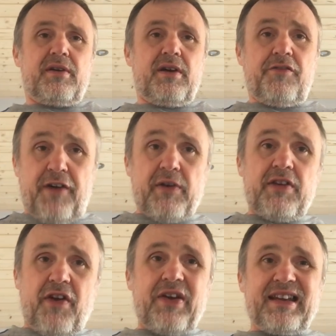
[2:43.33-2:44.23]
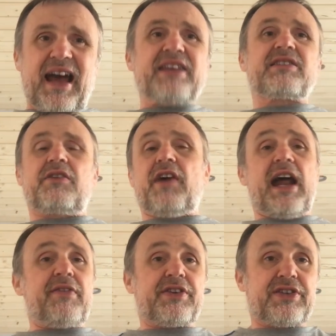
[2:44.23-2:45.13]
a very, very nasty
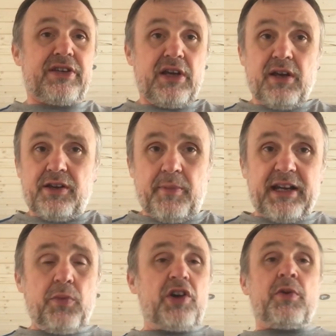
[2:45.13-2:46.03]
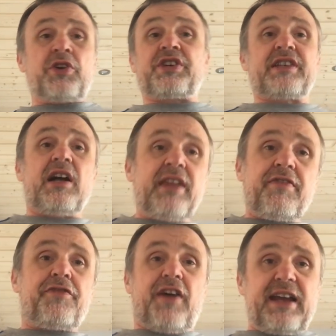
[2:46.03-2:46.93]
virus, no matter what it was, because I'll
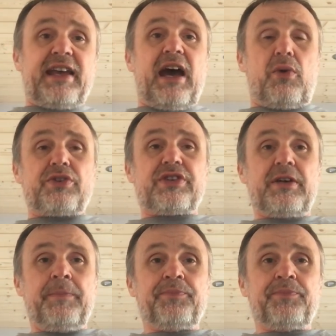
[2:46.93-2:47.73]
never find out